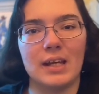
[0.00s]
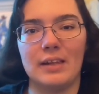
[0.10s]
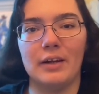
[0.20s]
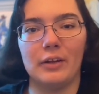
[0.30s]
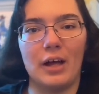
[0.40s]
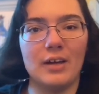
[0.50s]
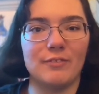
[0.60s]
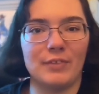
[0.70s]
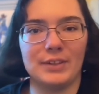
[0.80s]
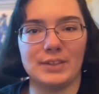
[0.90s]
And they're a
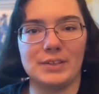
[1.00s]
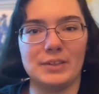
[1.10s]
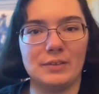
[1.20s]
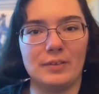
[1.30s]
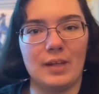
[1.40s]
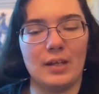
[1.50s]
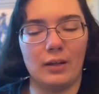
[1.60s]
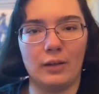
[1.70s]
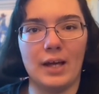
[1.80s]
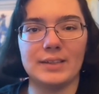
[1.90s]
lot of fun to do.
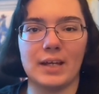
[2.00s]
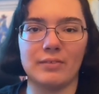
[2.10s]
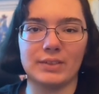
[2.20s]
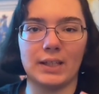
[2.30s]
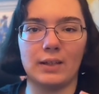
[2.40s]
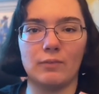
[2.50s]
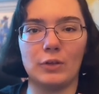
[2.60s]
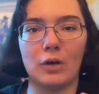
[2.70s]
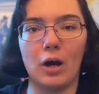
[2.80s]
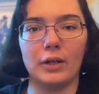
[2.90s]
That a lot of times they
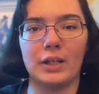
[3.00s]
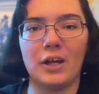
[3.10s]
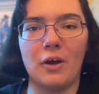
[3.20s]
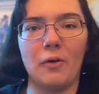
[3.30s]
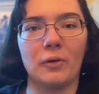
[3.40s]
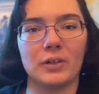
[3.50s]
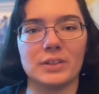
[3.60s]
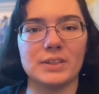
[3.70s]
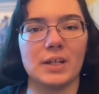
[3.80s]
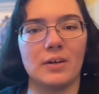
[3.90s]
give you audio
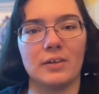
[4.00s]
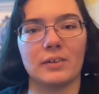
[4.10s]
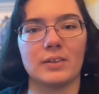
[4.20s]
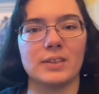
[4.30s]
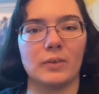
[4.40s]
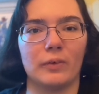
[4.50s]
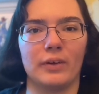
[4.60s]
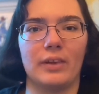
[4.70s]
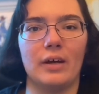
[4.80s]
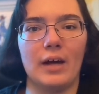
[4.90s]
or songs,
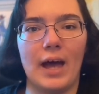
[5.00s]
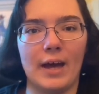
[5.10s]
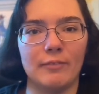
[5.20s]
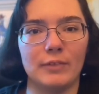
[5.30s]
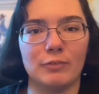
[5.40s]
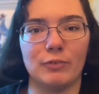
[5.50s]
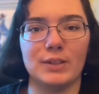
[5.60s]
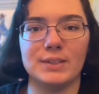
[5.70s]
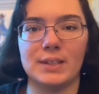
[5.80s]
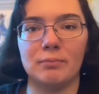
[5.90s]
or they'll have
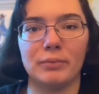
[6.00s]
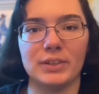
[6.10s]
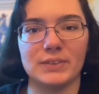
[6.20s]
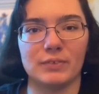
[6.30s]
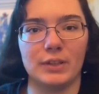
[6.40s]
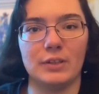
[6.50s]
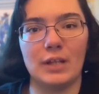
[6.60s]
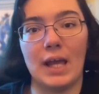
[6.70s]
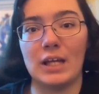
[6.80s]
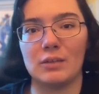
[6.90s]
different templates for
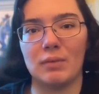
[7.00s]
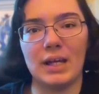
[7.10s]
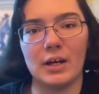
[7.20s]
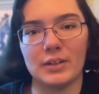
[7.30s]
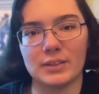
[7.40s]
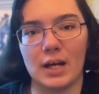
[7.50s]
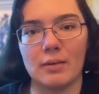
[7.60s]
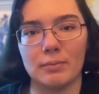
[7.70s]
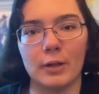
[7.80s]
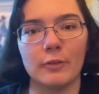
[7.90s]
you to animate on
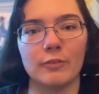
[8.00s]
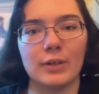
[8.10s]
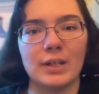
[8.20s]
top of.